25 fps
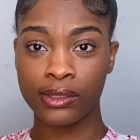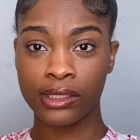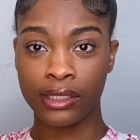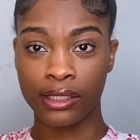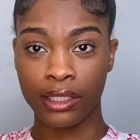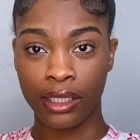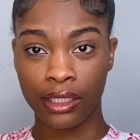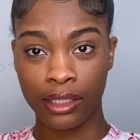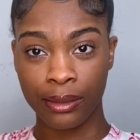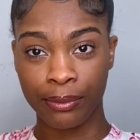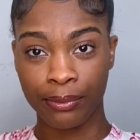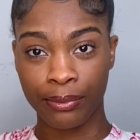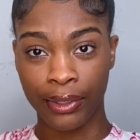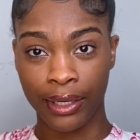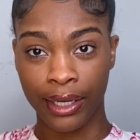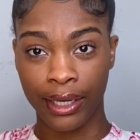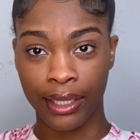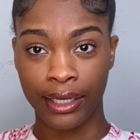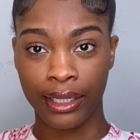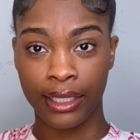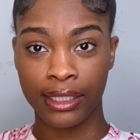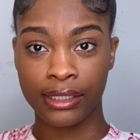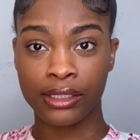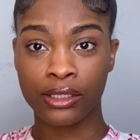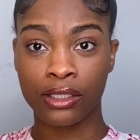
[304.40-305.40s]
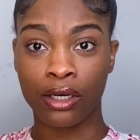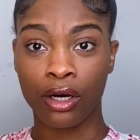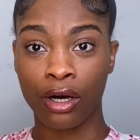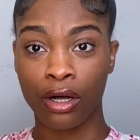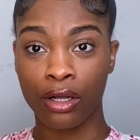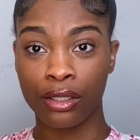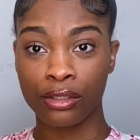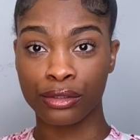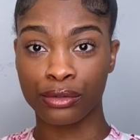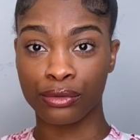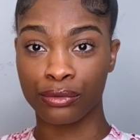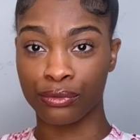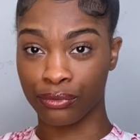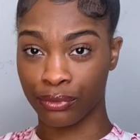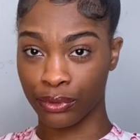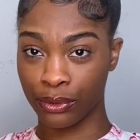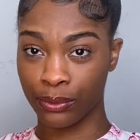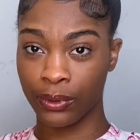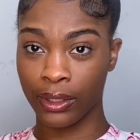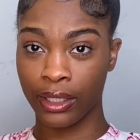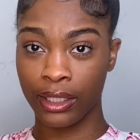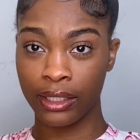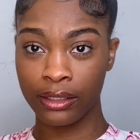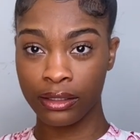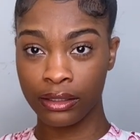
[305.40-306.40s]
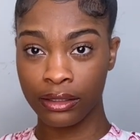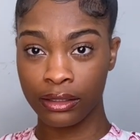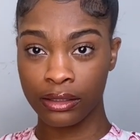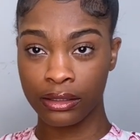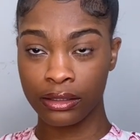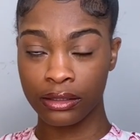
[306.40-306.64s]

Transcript: another brand. It's called Rua.